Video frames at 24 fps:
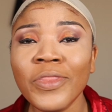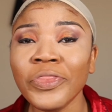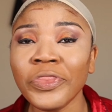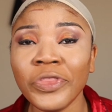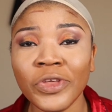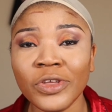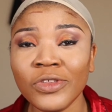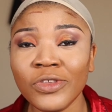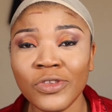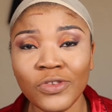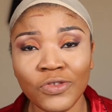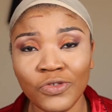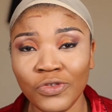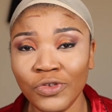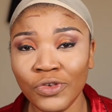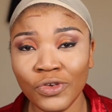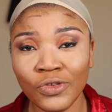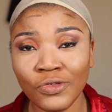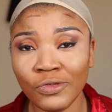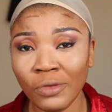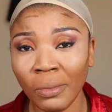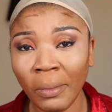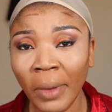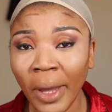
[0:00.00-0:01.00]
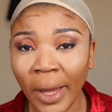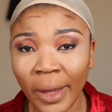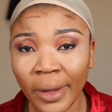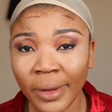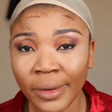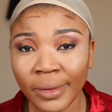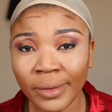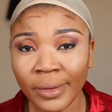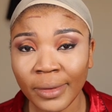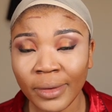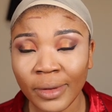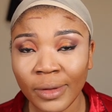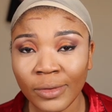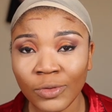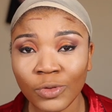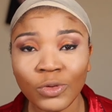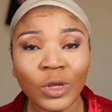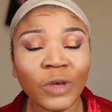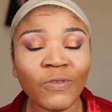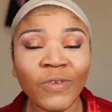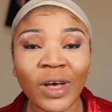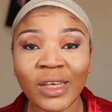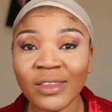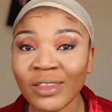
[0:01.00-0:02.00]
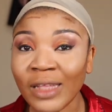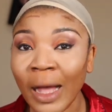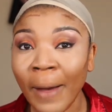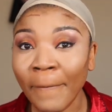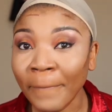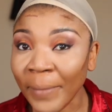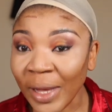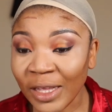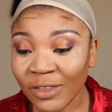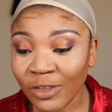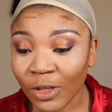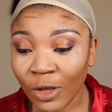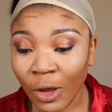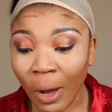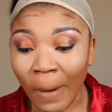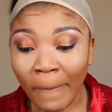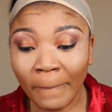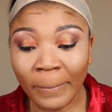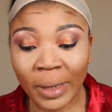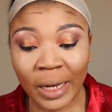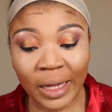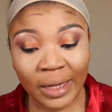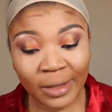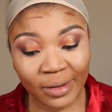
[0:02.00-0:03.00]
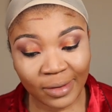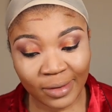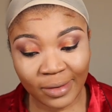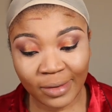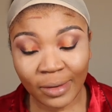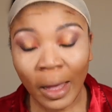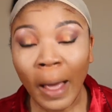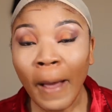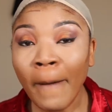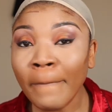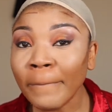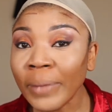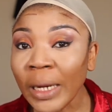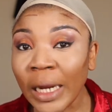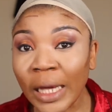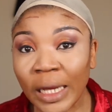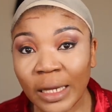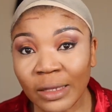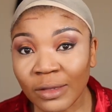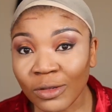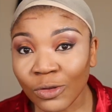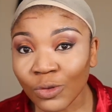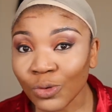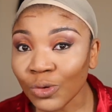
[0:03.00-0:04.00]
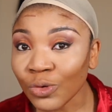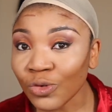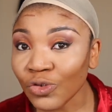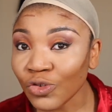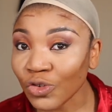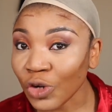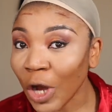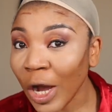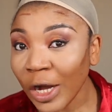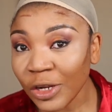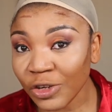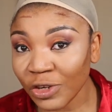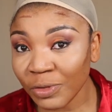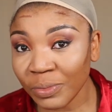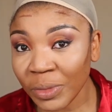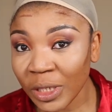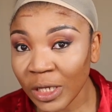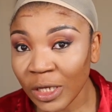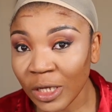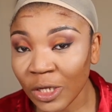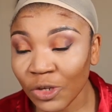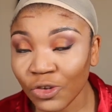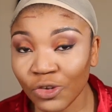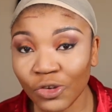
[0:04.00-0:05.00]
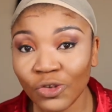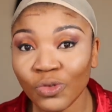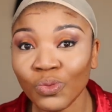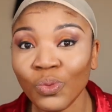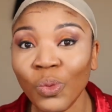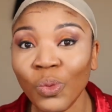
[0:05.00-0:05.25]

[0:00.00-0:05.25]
This is new to me. So if I start messing up, please don't judge me. Just